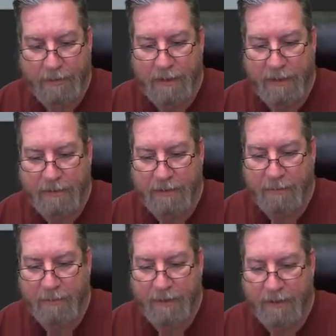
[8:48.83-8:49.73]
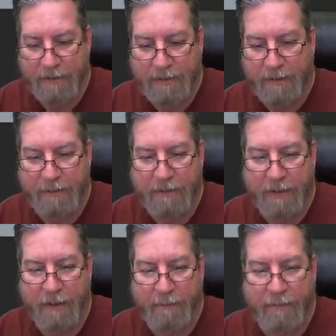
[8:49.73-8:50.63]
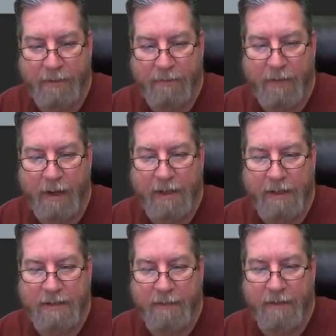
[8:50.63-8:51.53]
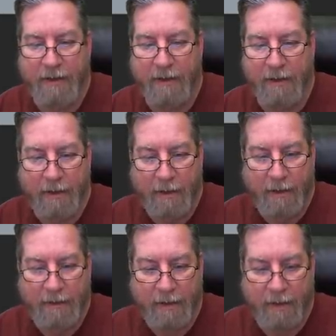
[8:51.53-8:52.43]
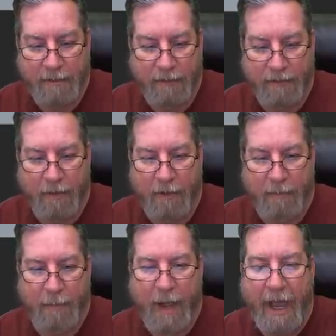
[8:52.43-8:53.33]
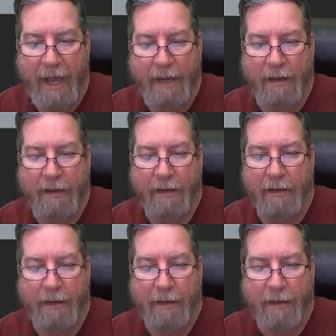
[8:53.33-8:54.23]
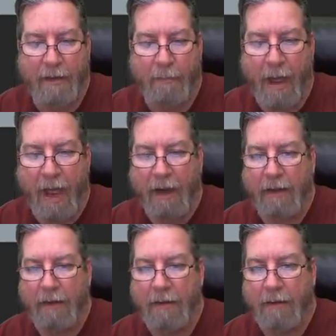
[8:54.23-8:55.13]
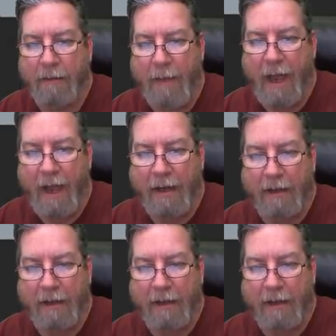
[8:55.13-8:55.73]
hitting some of this. I'm knocking some of the underdrawing back. Back, I